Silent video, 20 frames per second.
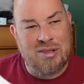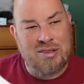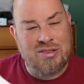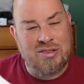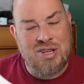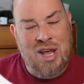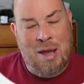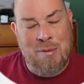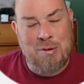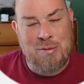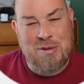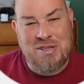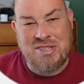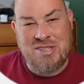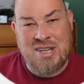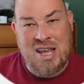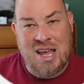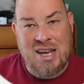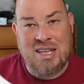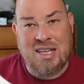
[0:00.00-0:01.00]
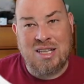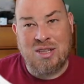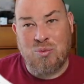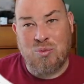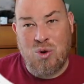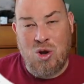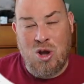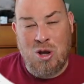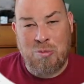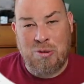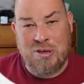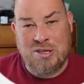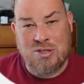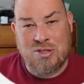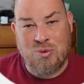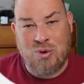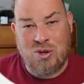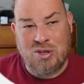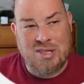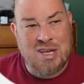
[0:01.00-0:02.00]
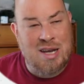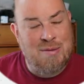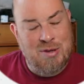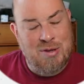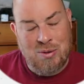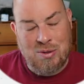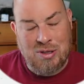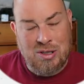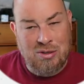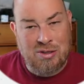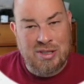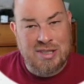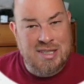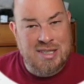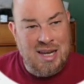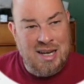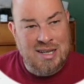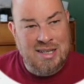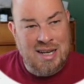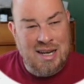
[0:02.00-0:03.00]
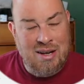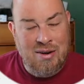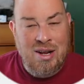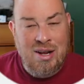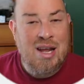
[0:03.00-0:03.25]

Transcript: having to be standing in the wrong place at the wrong time. They were literally tied down.